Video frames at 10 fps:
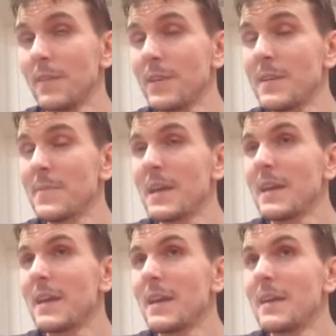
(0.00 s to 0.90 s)
Lovely.
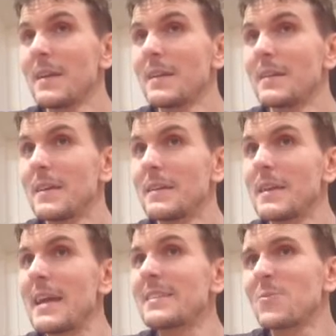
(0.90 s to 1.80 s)

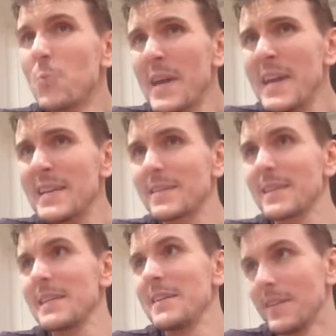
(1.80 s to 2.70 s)
It's weird
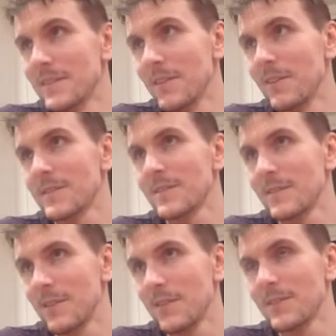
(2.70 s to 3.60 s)
that he has lost
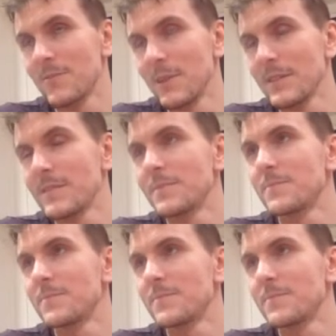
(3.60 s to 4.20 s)
lots of weight.